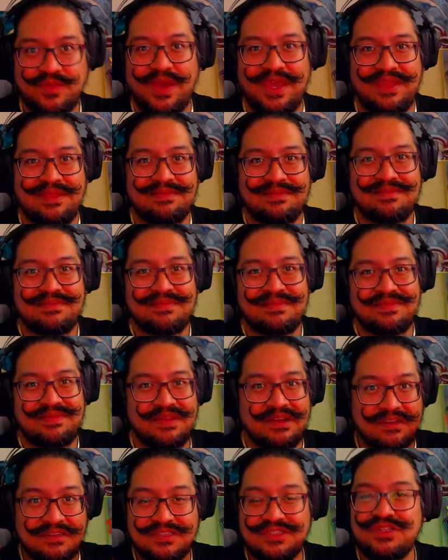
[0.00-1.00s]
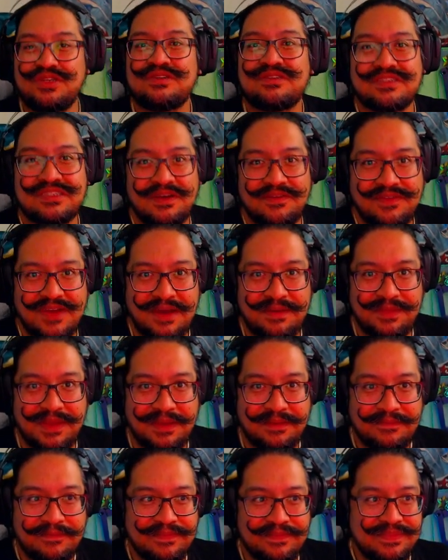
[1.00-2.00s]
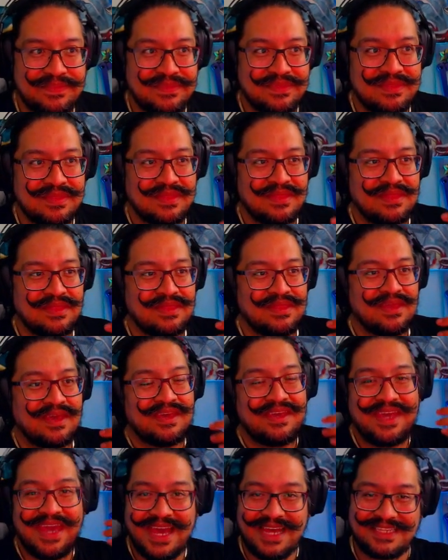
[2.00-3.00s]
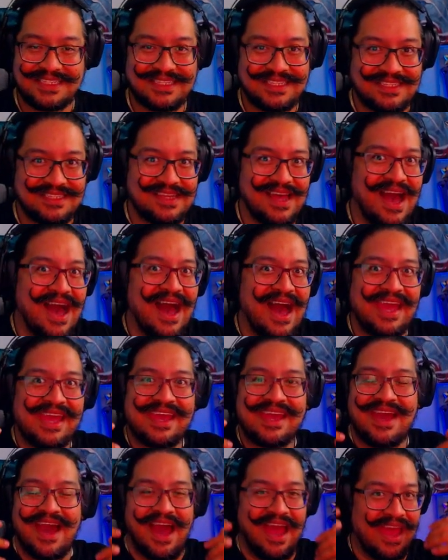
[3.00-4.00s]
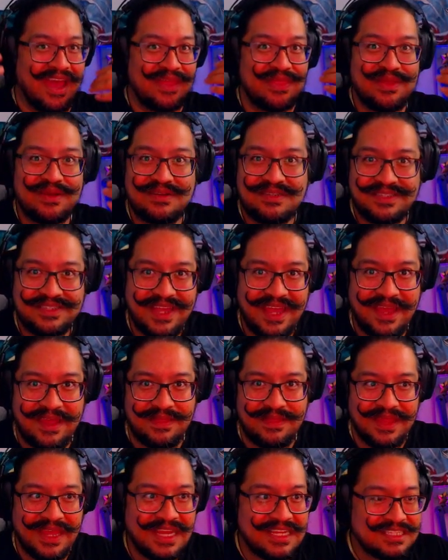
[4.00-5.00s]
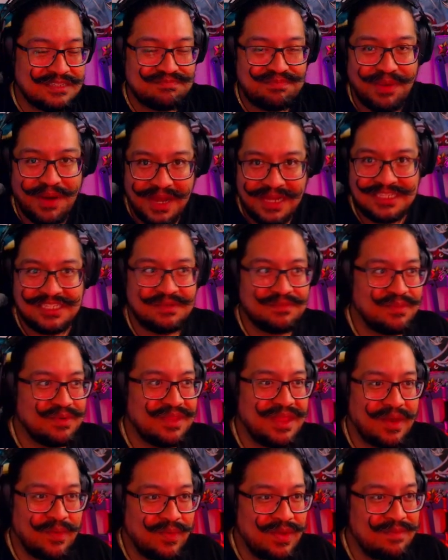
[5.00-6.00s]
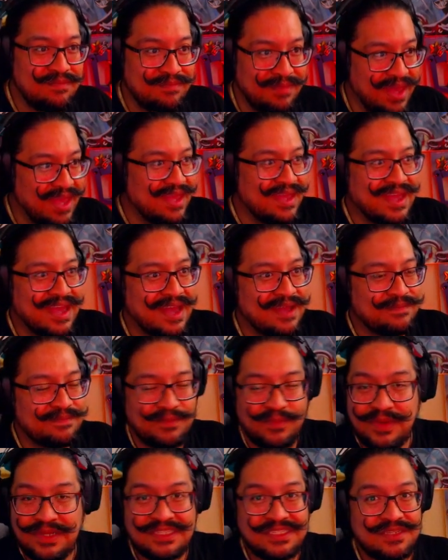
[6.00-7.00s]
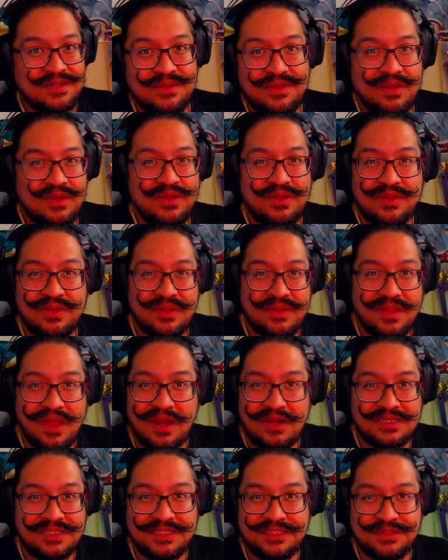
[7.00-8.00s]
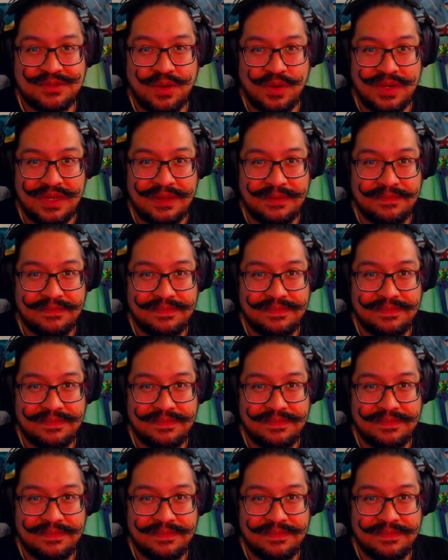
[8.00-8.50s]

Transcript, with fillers: wait, there's new stuff coming yes, I, I understand. It's possible that we may get, we still don't know Lars' story.